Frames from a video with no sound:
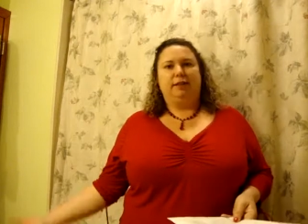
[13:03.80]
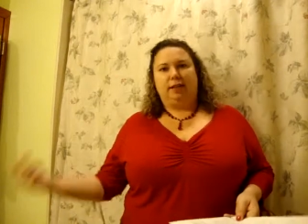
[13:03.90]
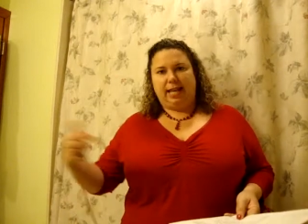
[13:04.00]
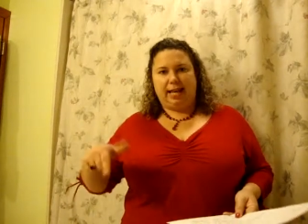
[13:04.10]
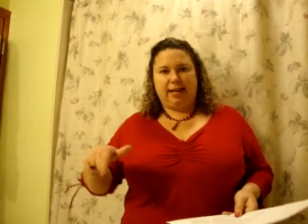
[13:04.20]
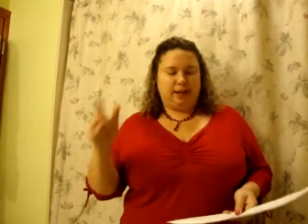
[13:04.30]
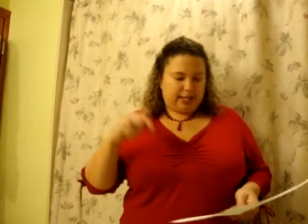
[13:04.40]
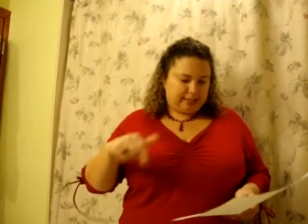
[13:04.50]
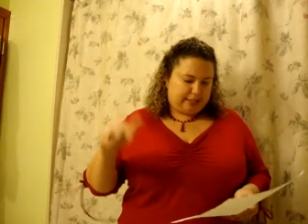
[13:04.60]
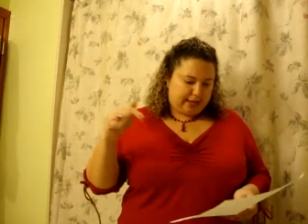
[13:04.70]
Again, I'll
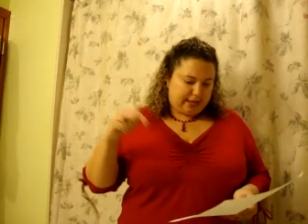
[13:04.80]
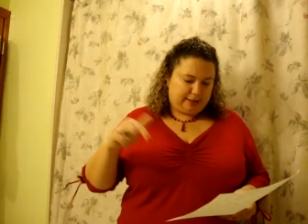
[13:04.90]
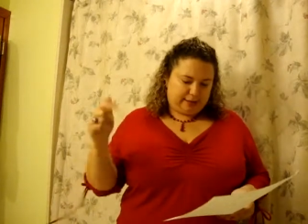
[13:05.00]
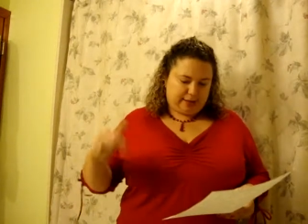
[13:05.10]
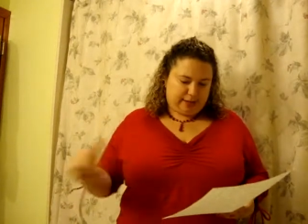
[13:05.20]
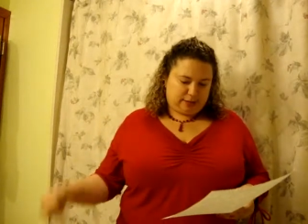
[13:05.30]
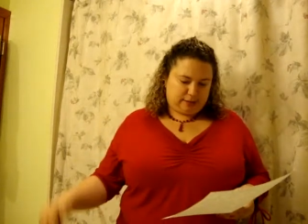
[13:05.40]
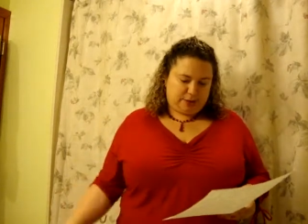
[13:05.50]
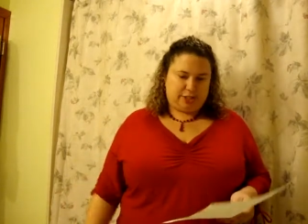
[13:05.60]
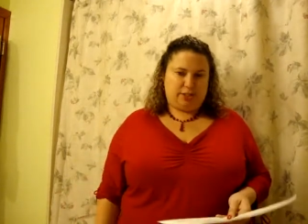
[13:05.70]
get to that at the next
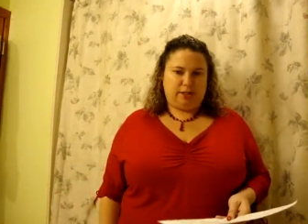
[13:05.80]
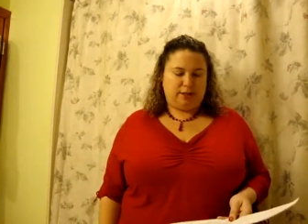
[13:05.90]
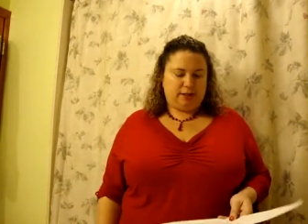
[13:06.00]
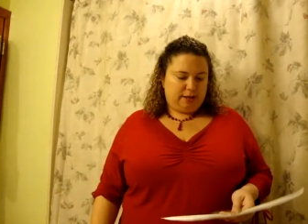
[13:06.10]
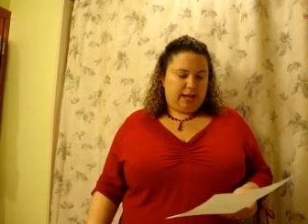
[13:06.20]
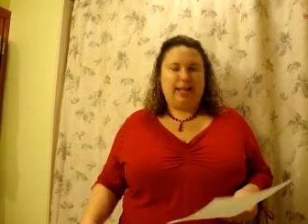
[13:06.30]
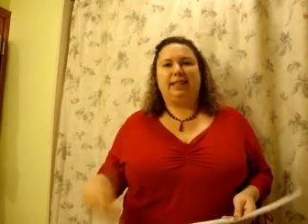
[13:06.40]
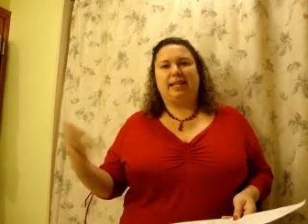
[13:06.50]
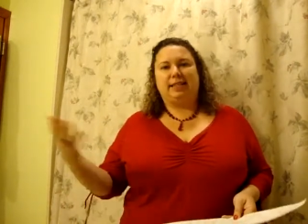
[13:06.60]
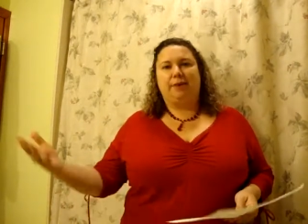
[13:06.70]
question.
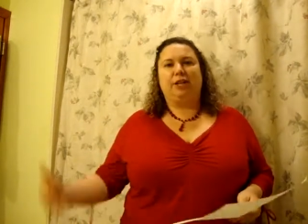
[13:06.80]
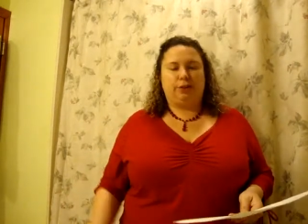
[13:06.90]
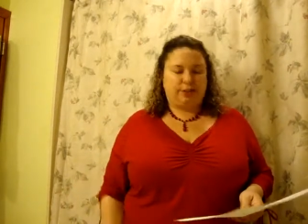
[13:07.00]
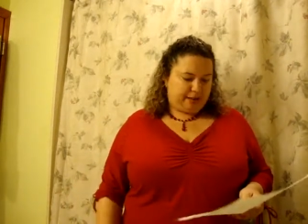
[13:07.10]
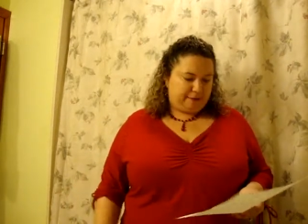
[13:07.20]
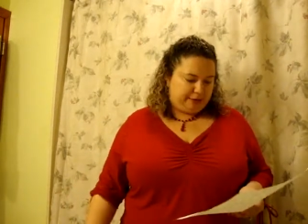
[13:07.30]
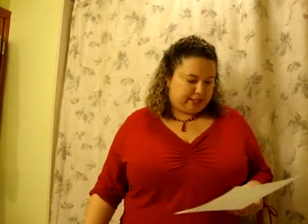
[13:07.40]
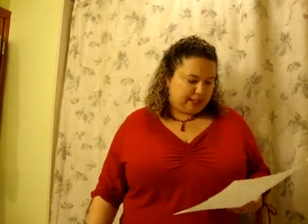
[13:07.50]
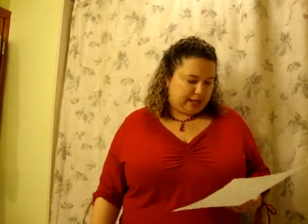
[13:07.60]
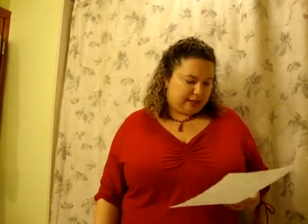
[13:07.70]
And that's how I learned how to
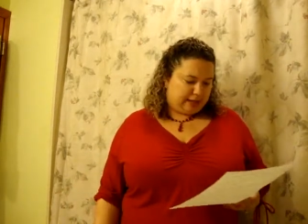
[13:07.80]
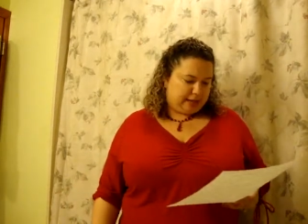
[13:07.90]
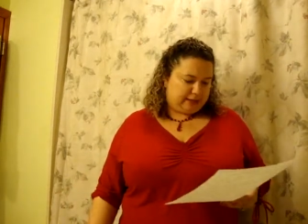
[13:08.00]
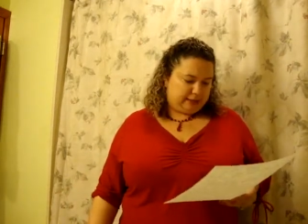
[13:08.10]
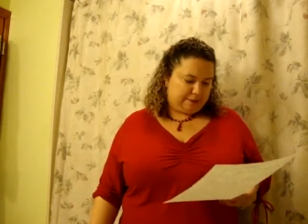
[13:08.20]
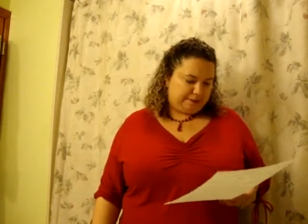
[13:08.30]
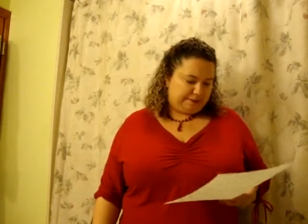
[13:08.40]
fix a lot of things.